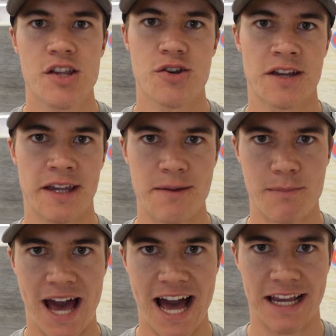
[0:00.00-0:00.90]
You can
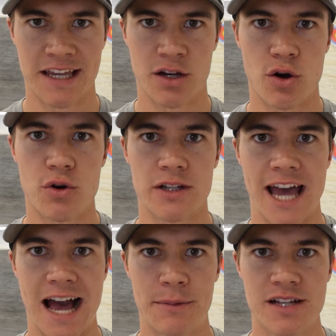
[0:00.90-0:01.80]
get back into old
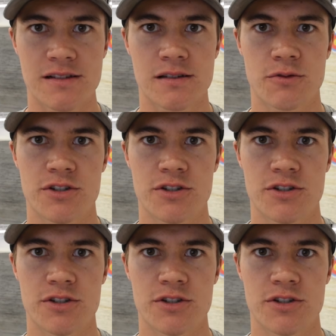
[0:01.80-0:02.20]
habits